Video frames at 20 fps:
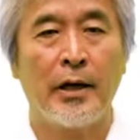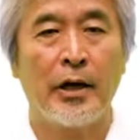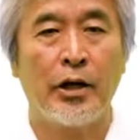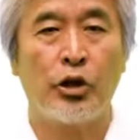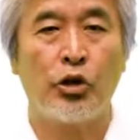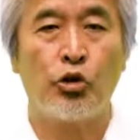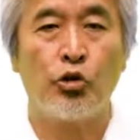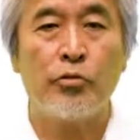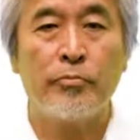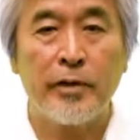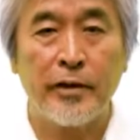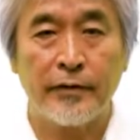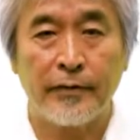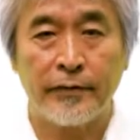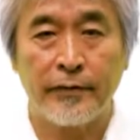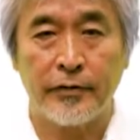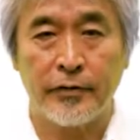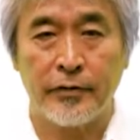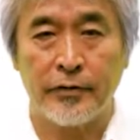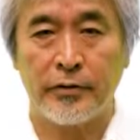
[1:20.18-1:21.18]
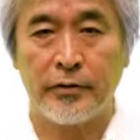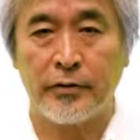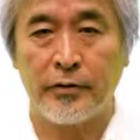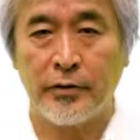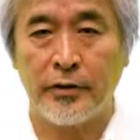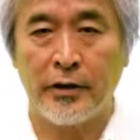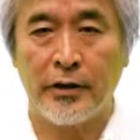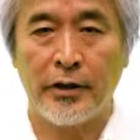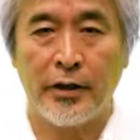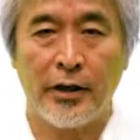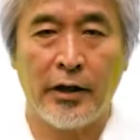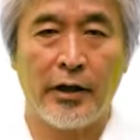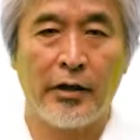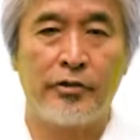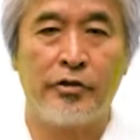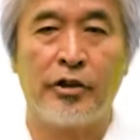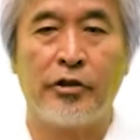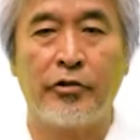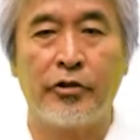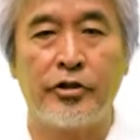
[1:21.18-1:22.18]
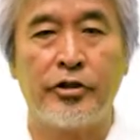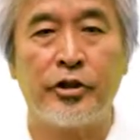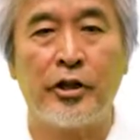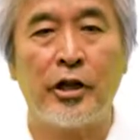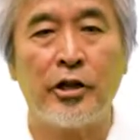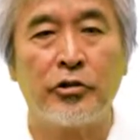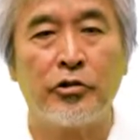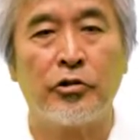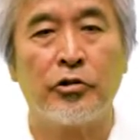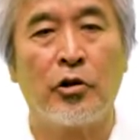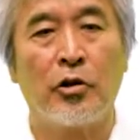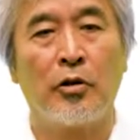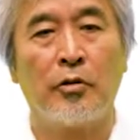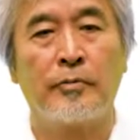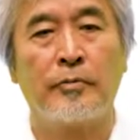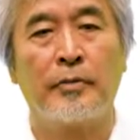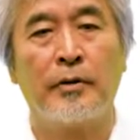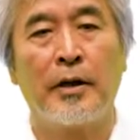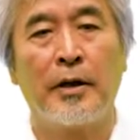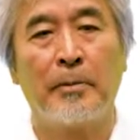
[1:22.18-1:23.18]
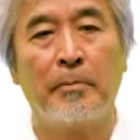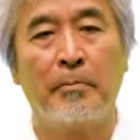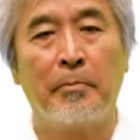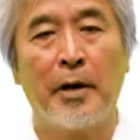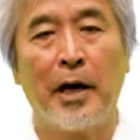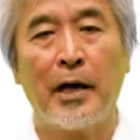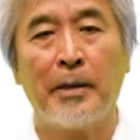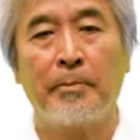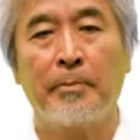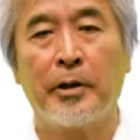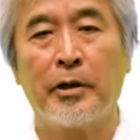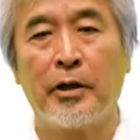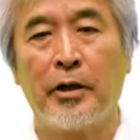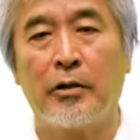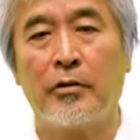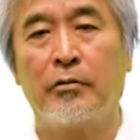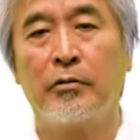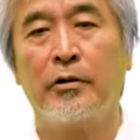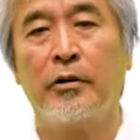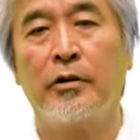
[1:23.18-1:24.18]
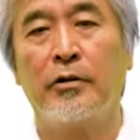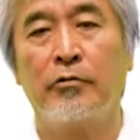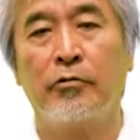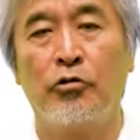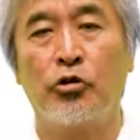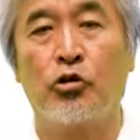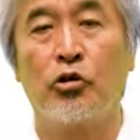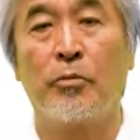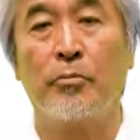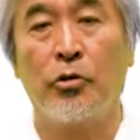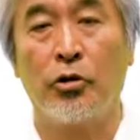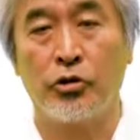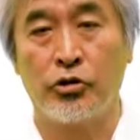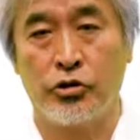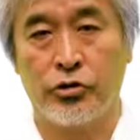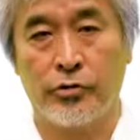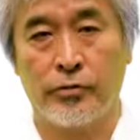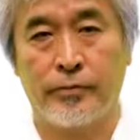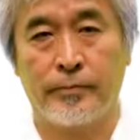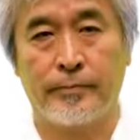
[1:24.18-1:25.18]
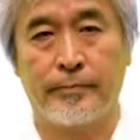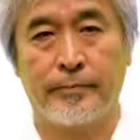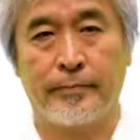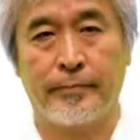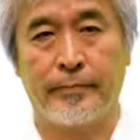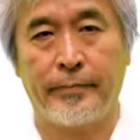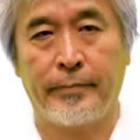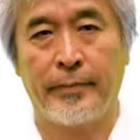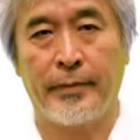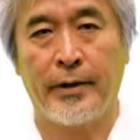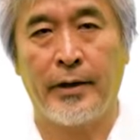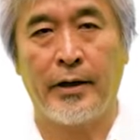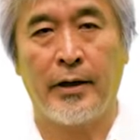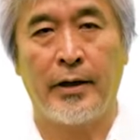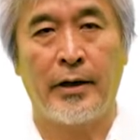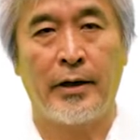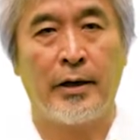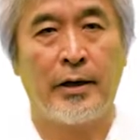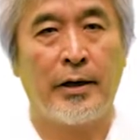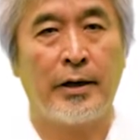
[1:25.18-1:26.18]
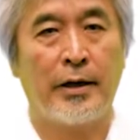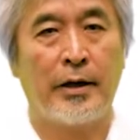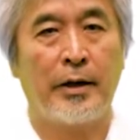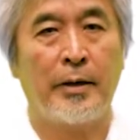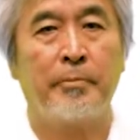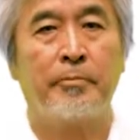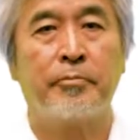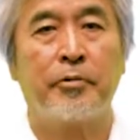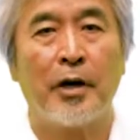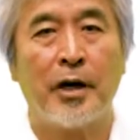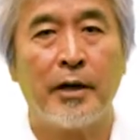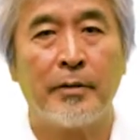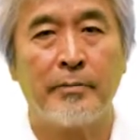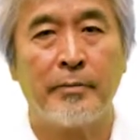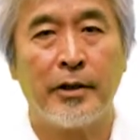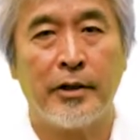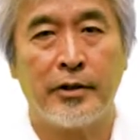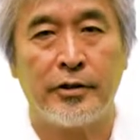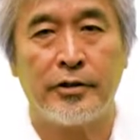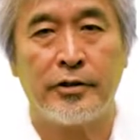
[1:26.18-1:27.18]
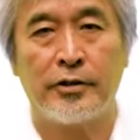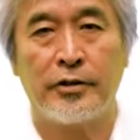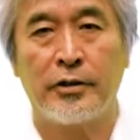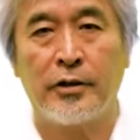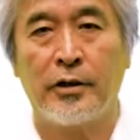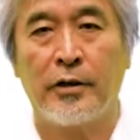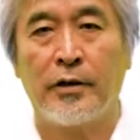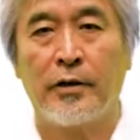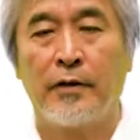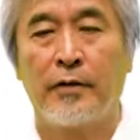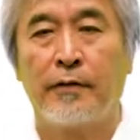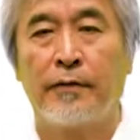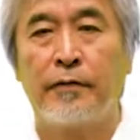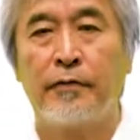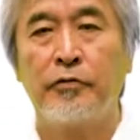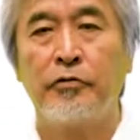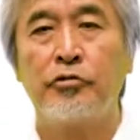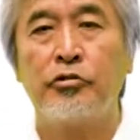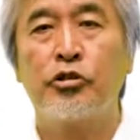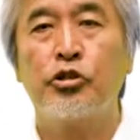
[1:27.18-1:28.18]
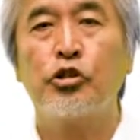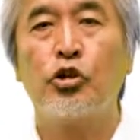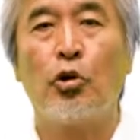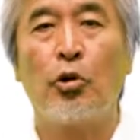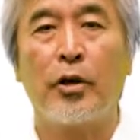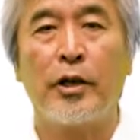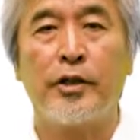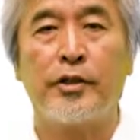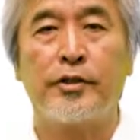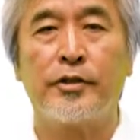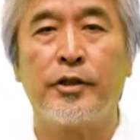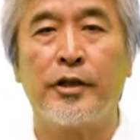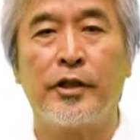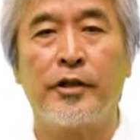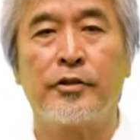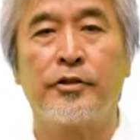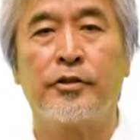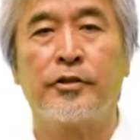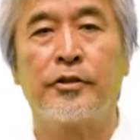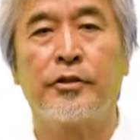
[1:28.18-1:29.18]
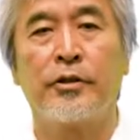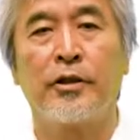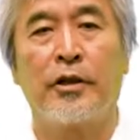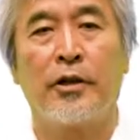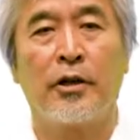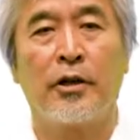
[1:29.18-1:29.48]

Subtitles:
Human foot is a result of bipedal locomotion. In primates, food choice is